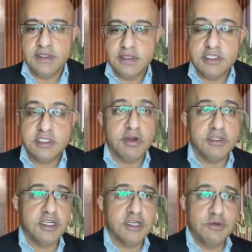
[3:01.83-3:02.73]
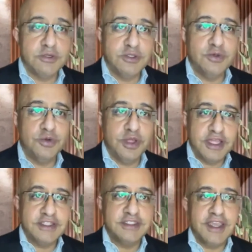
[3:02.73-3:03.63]
This project will do
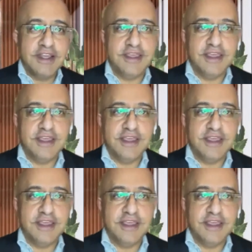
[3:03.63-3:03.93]
exactly